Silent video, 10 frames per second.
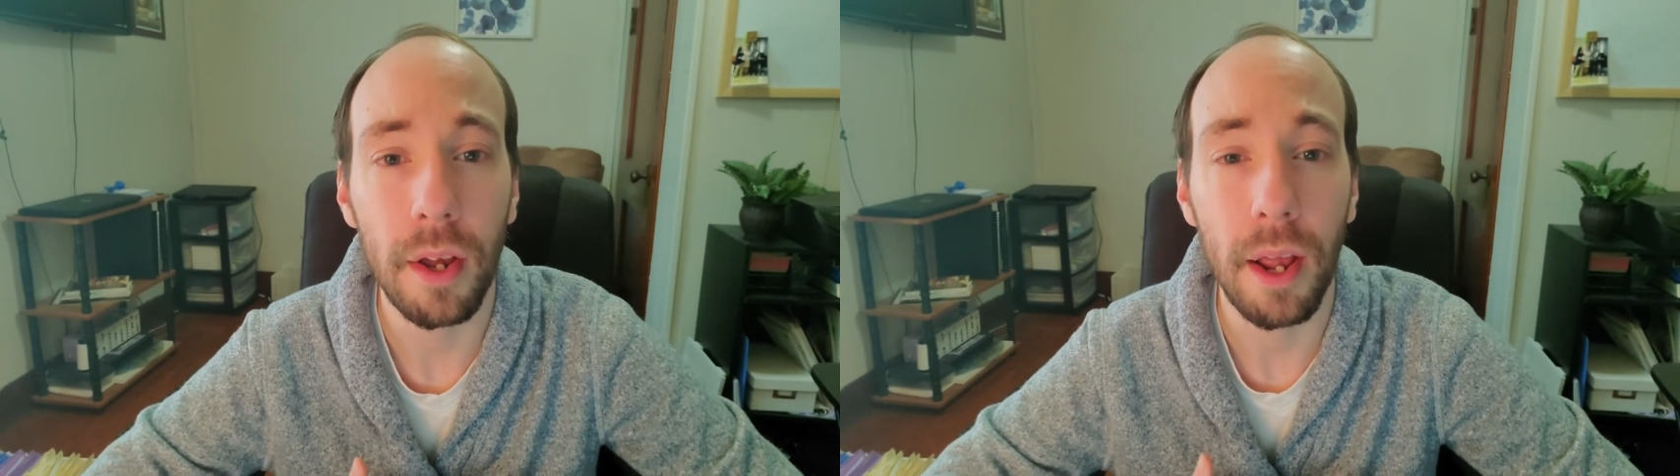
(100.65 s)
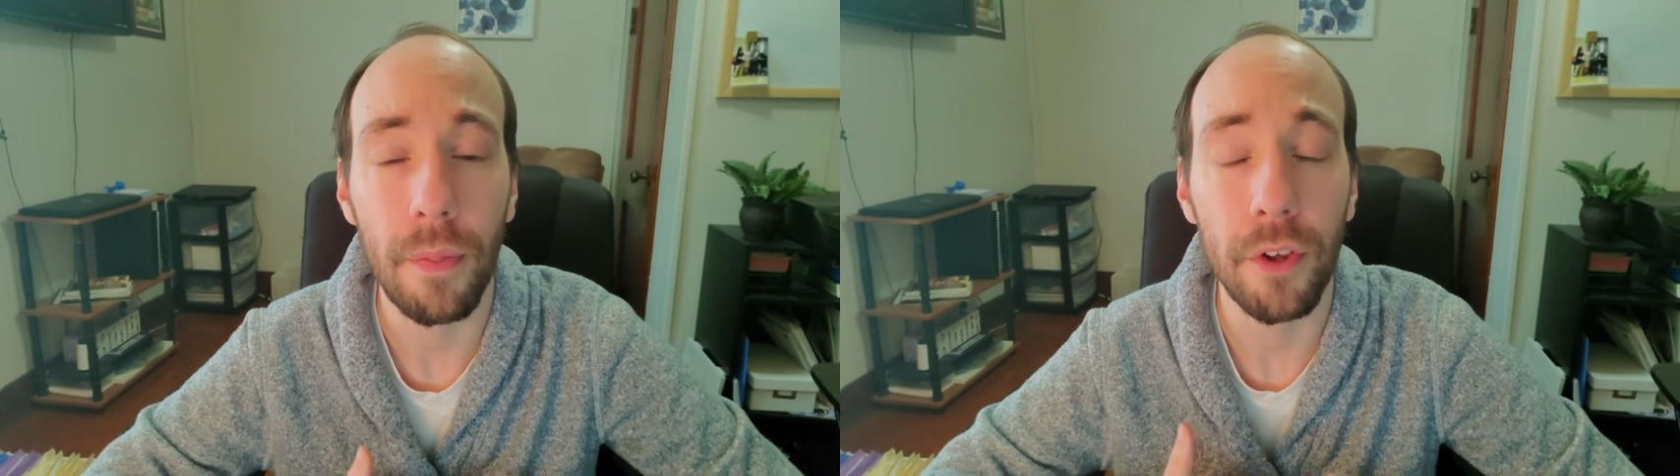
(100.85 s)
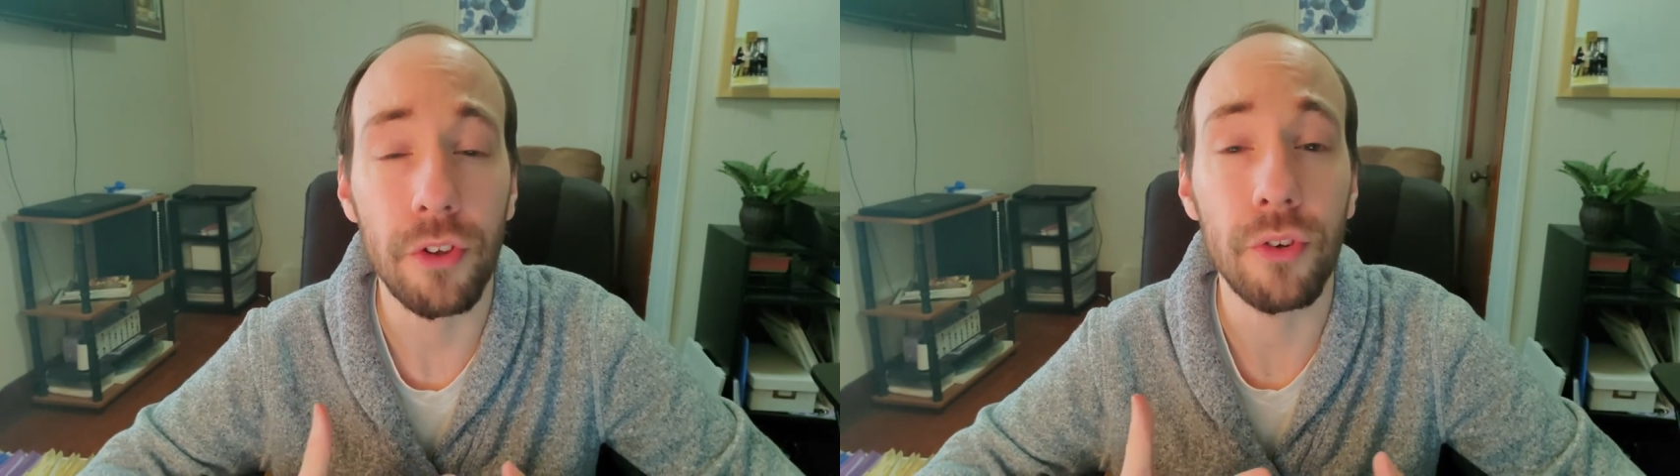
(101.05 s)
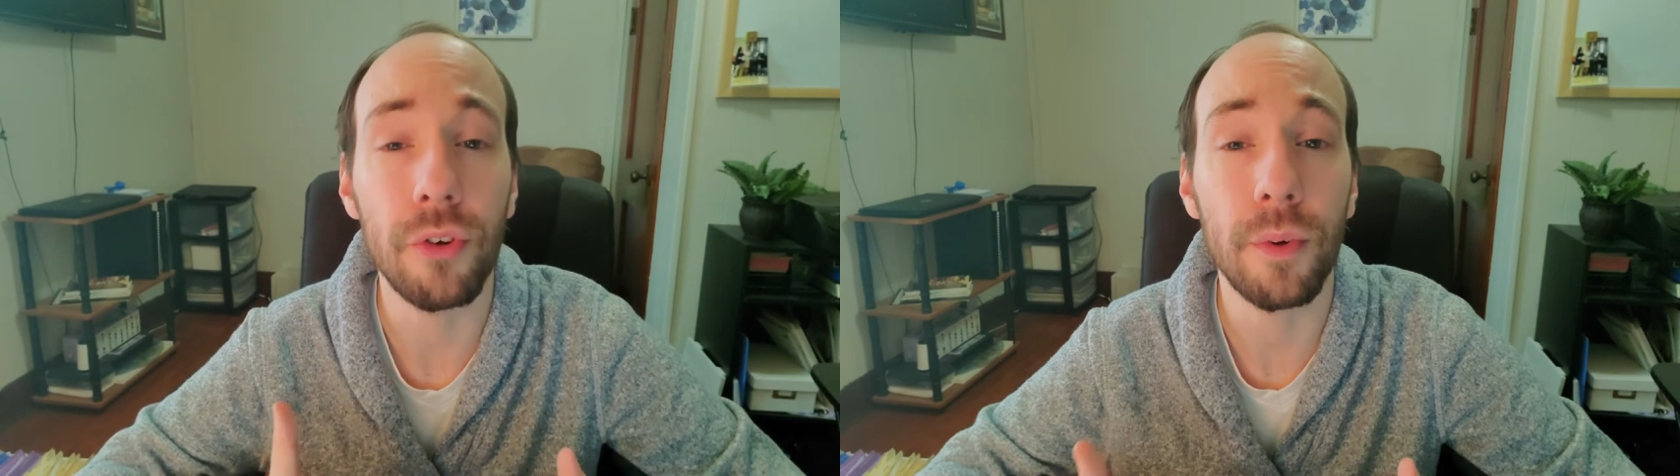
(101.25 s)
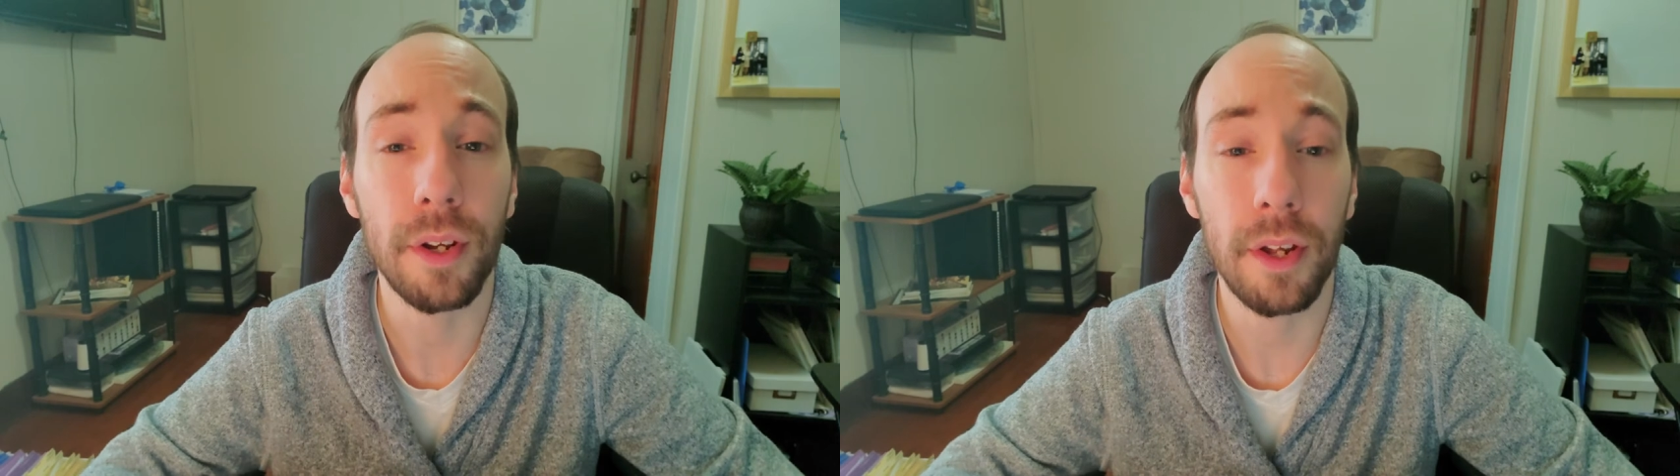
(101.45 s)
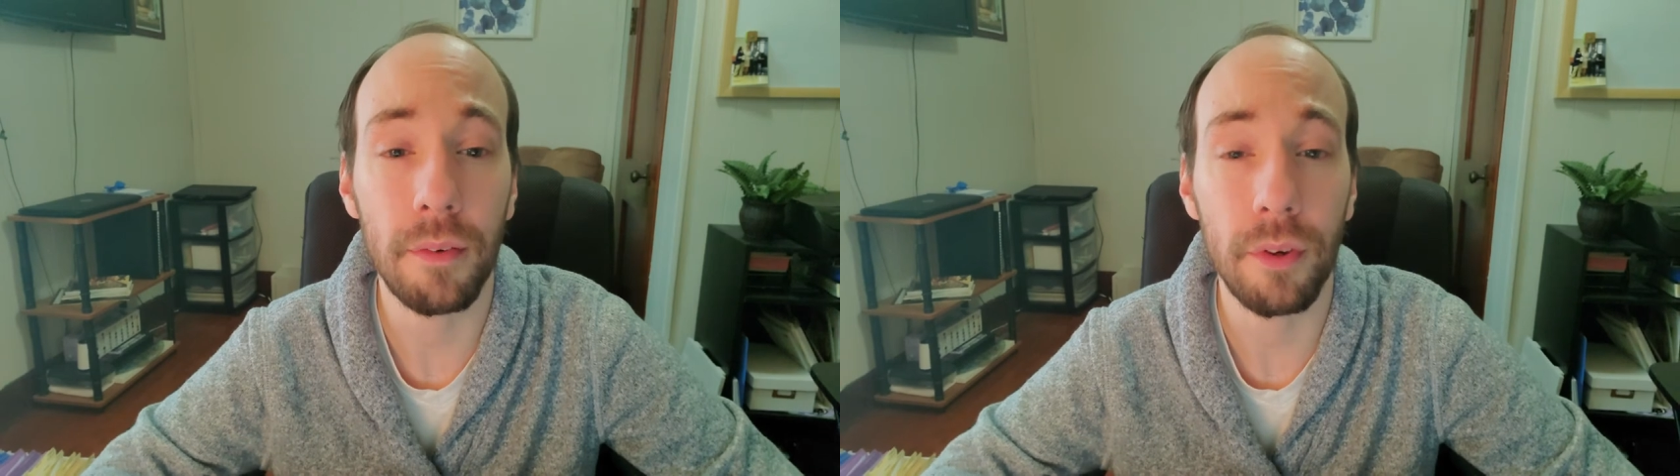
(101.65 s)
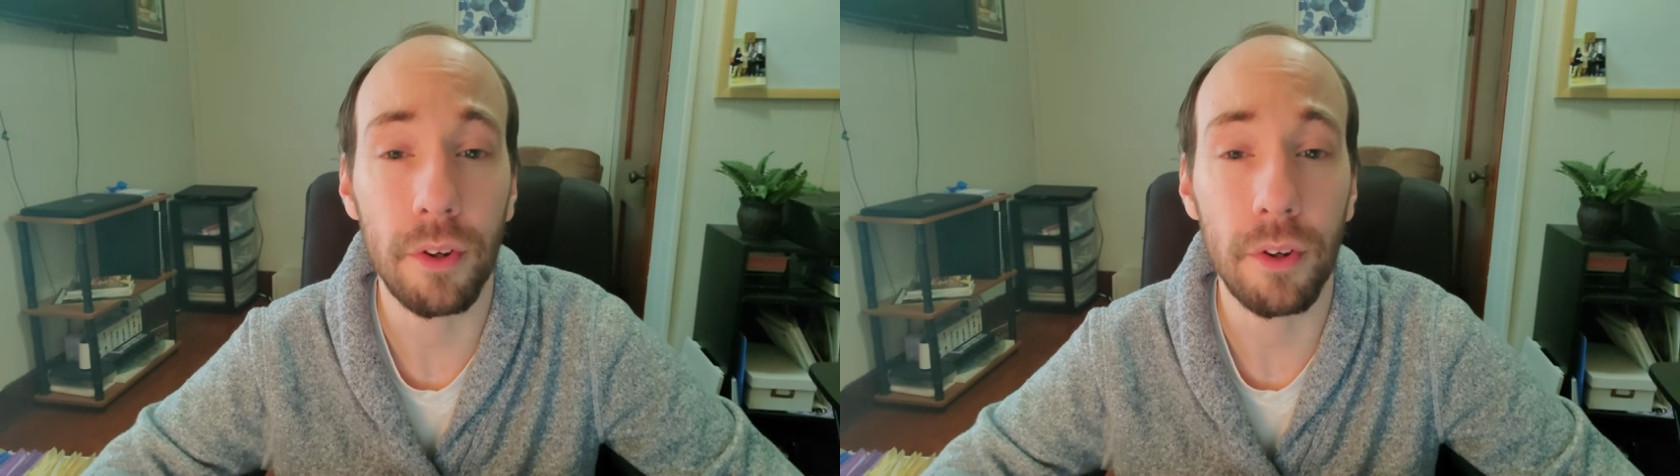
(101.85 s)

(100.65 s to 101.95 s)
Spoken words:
in this new endeavor.